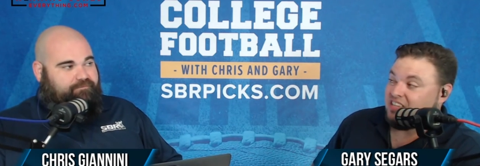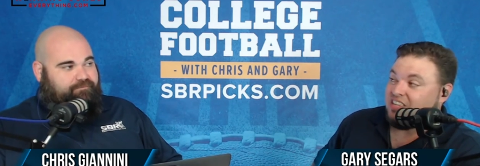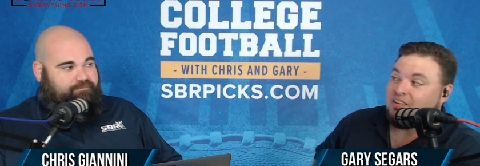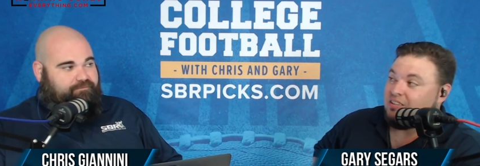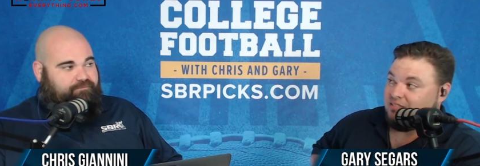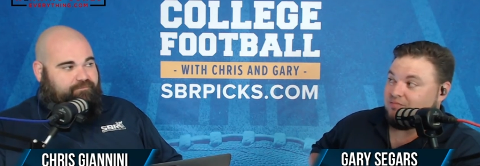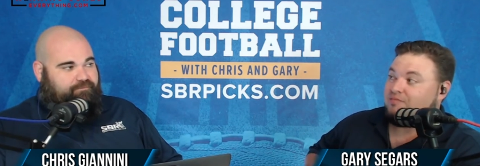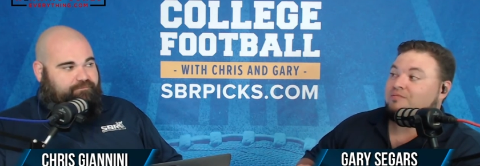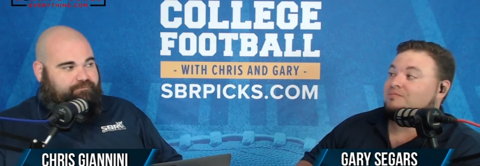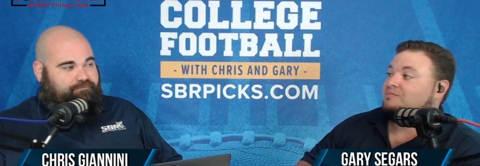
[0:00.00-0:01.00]
Speaker 1: the
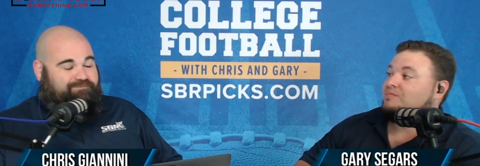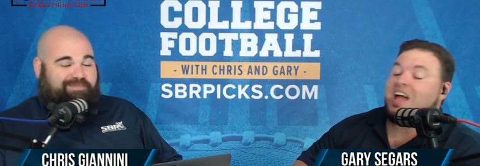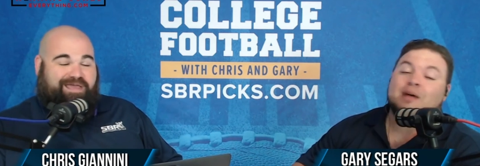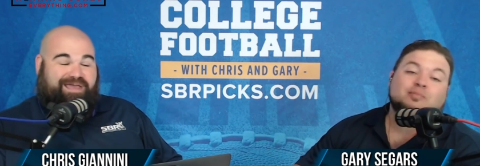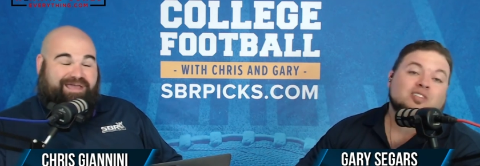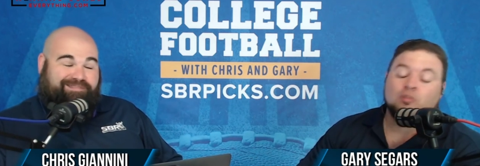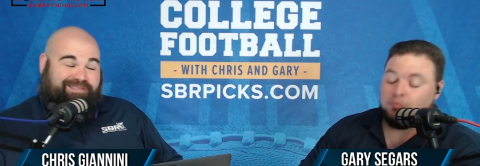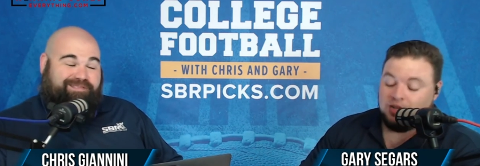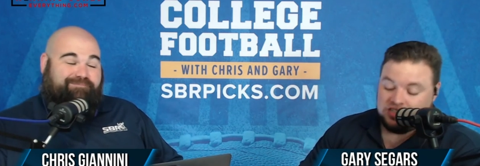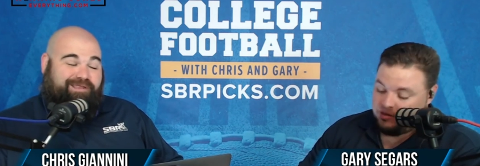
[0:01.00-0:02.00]
absolute uh, I think
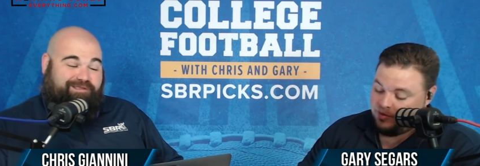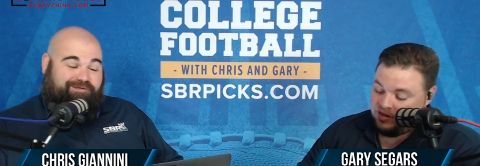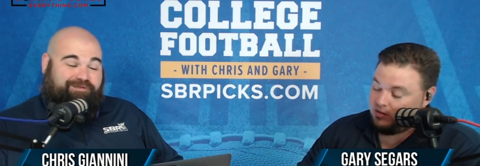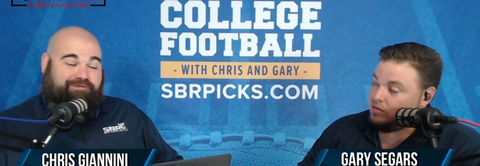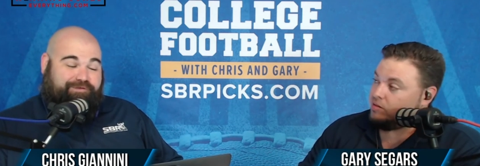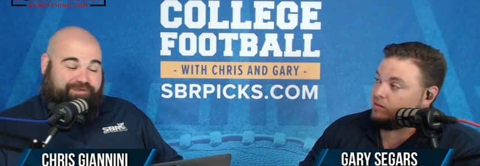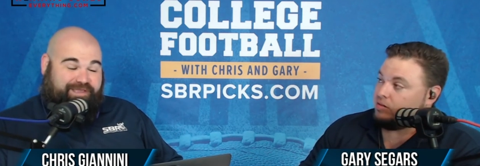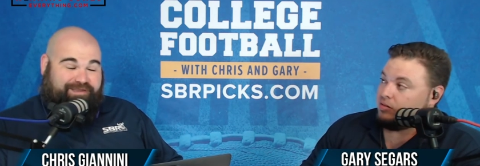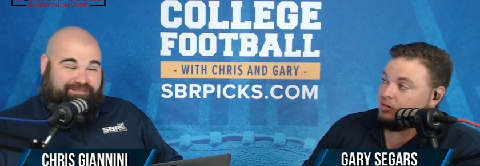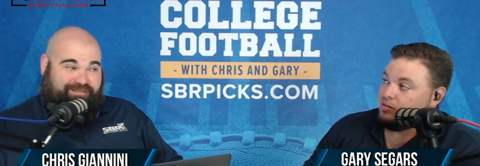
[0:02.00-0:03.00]
mess Mike Elko could have
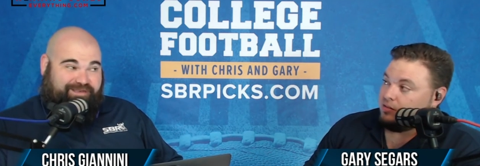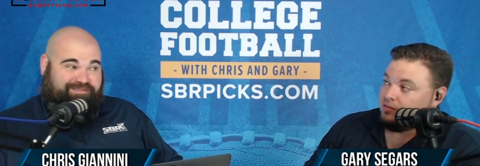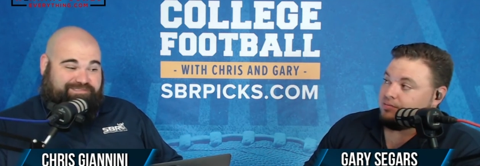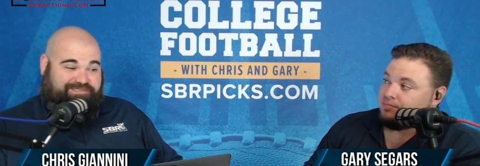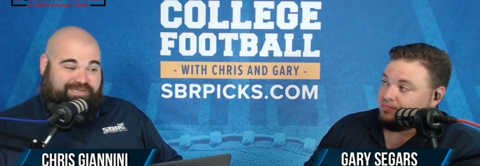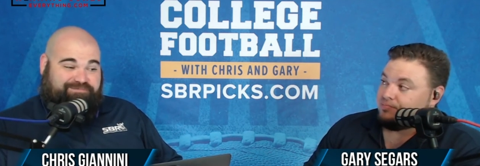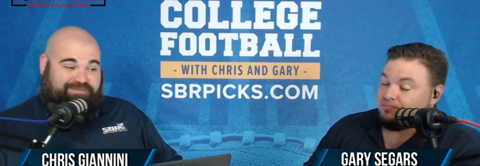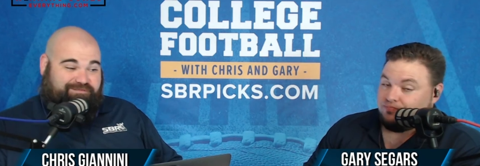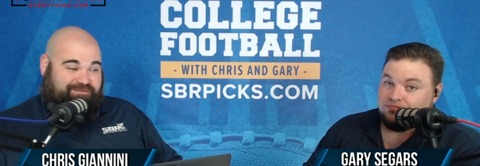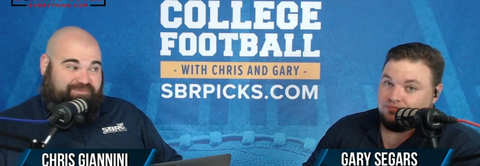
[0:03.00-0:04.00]
gotten a lot of these jobs. I don't
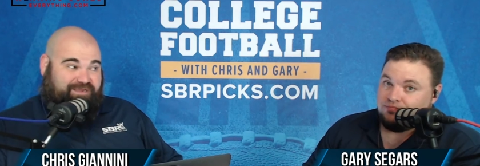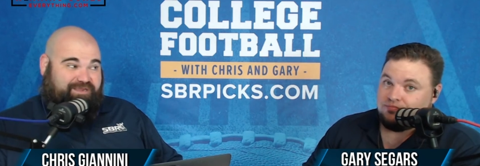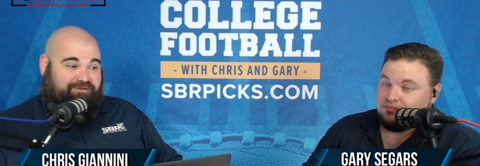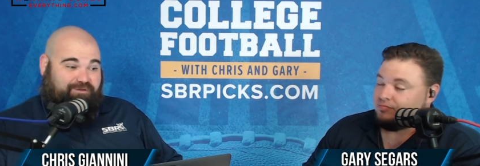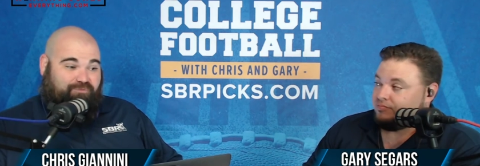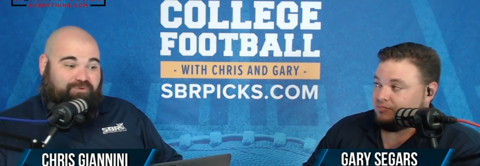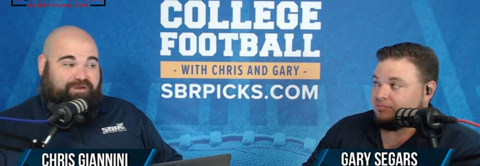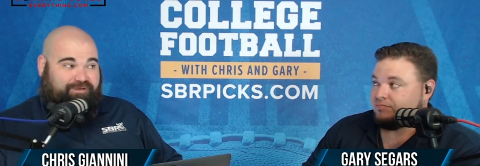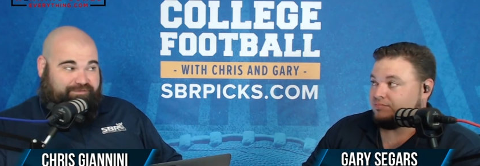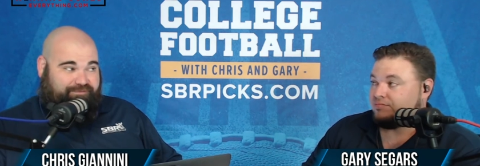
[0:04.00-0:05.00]
think Mike Elko wanted
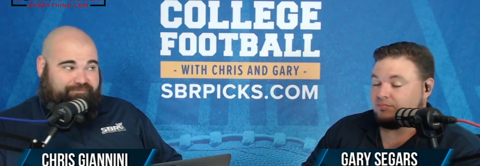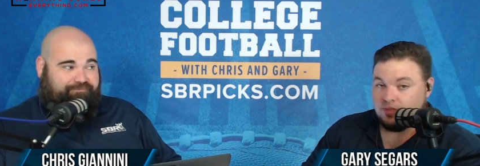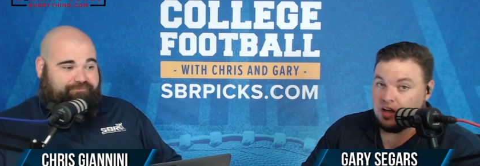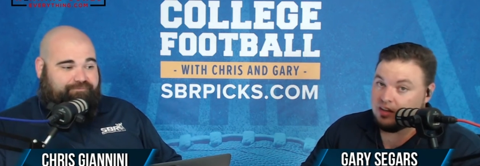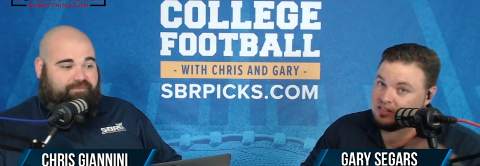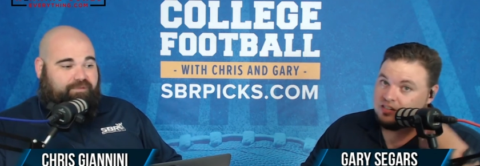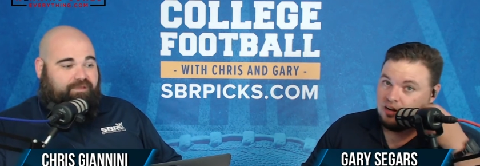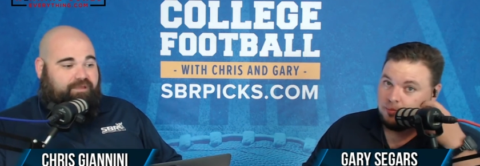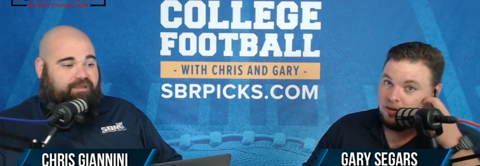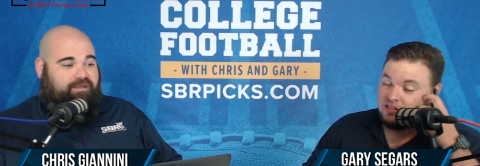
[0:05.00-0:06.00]
to.
Speaker 2: It's entirely
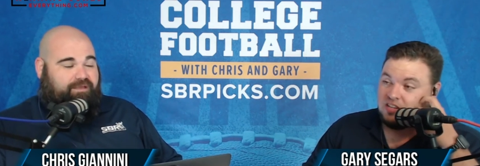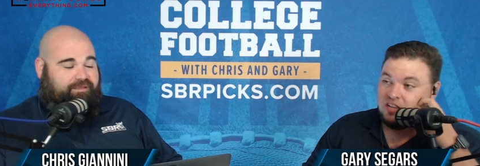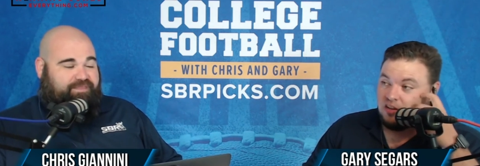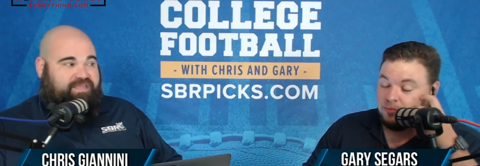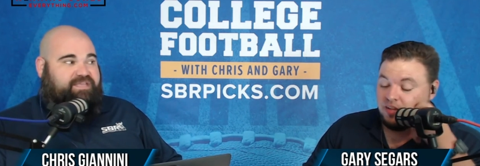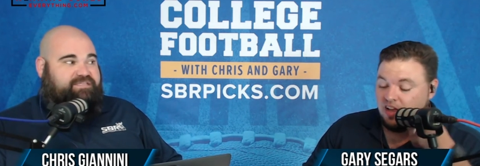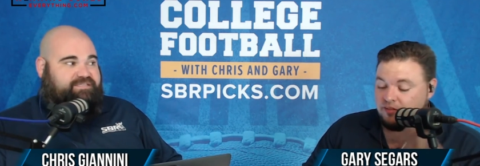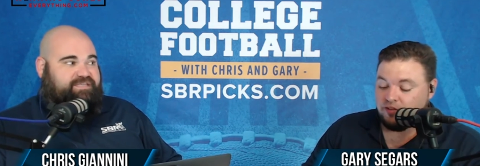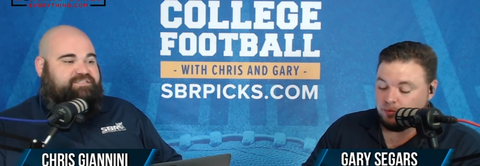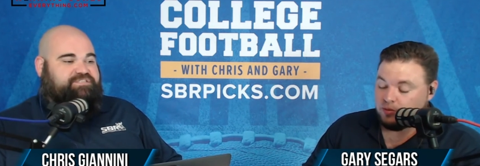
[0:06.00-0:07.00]
possible. He could be he like sees
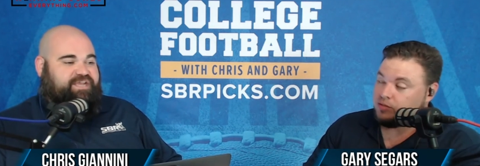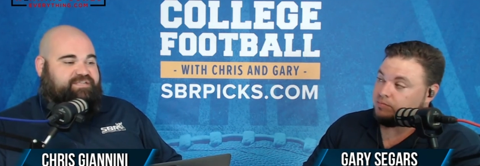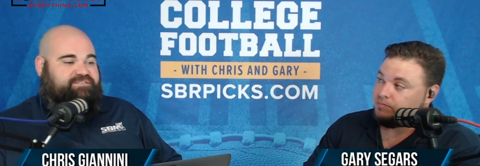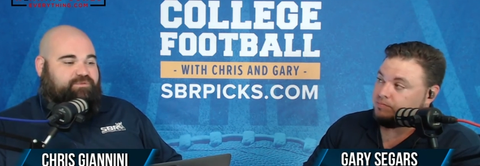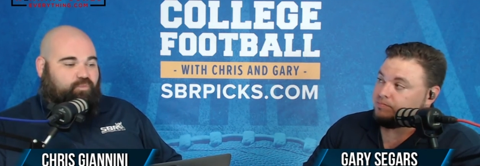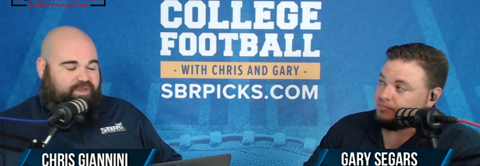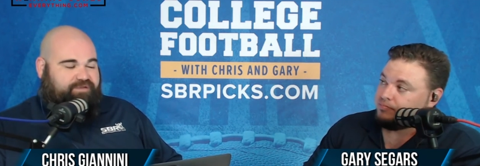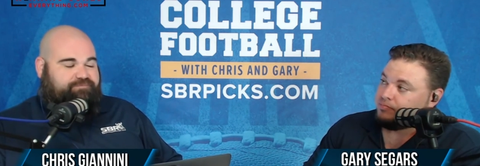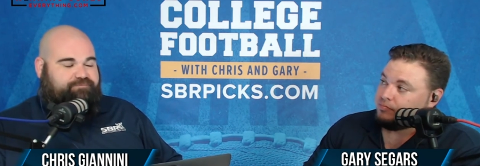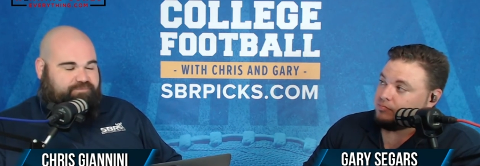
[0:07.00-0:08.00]
Venables. A chance to win a,
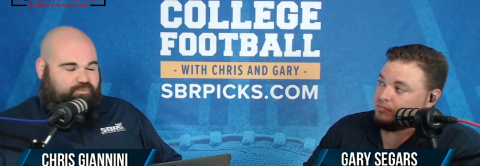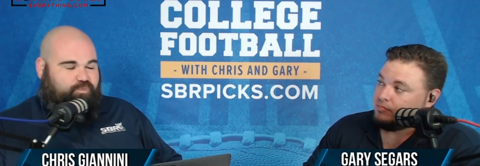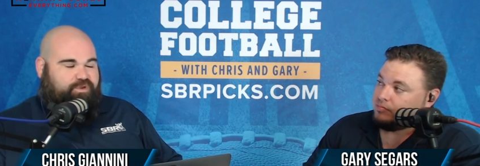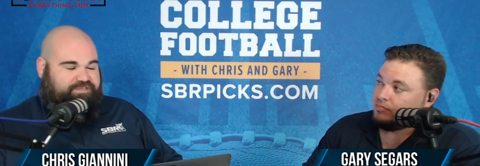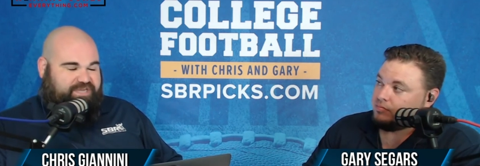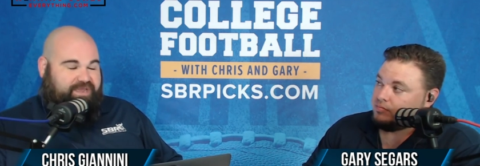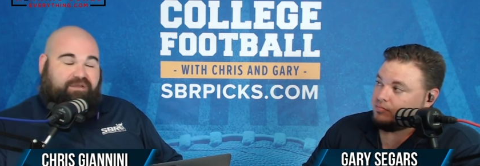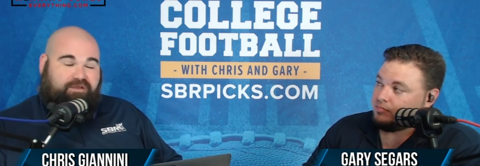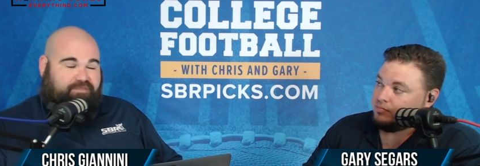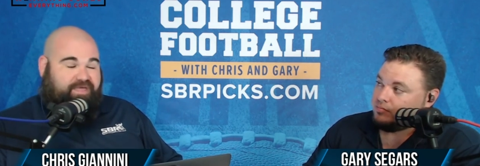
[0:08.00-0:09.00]
Speaker 1: win a chance. I don't
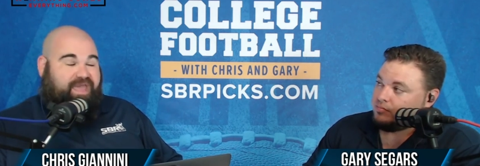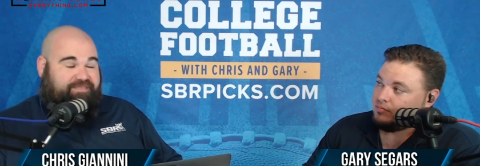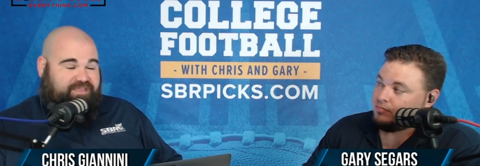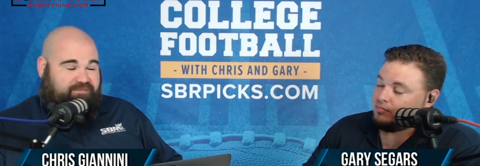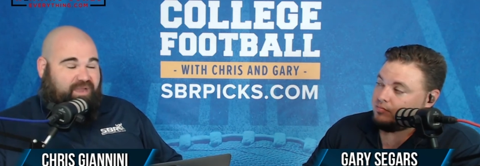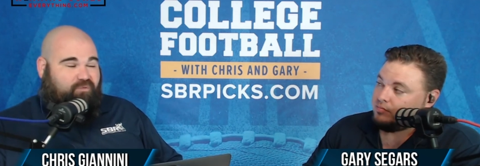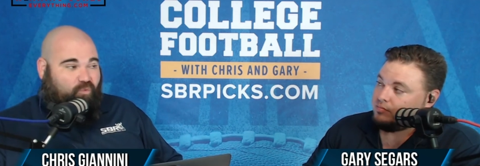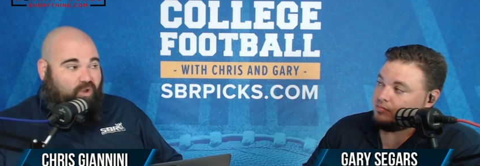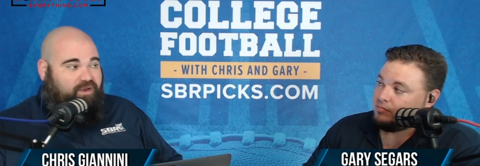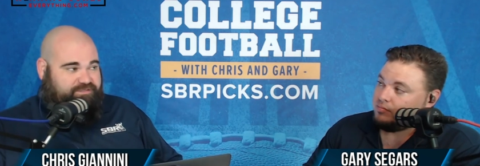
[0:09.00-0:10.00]
know that. I think he might
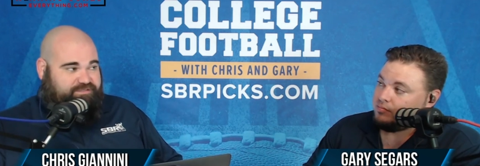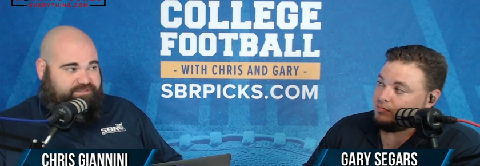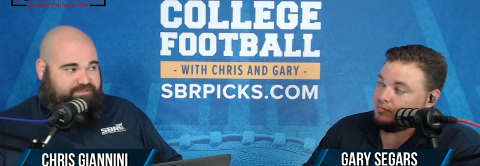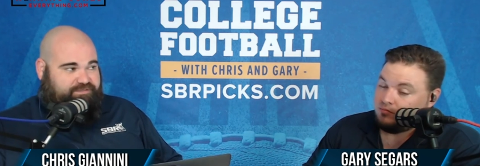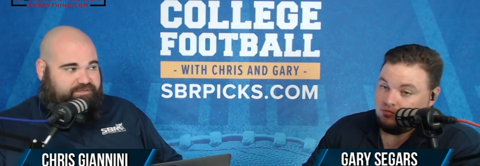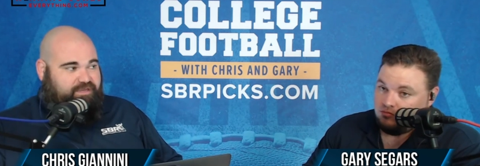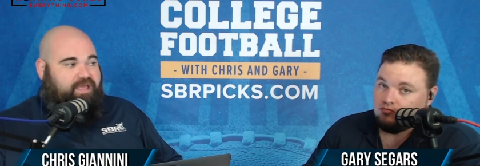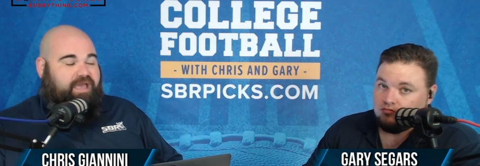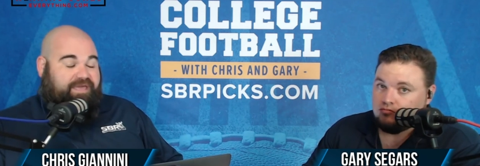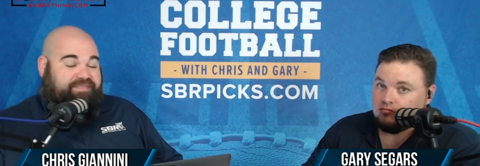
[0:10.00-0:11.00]
want to.
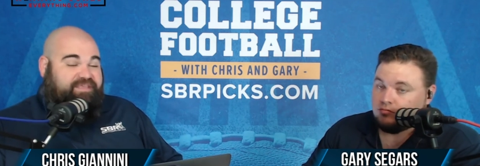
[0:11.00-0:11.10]
I think he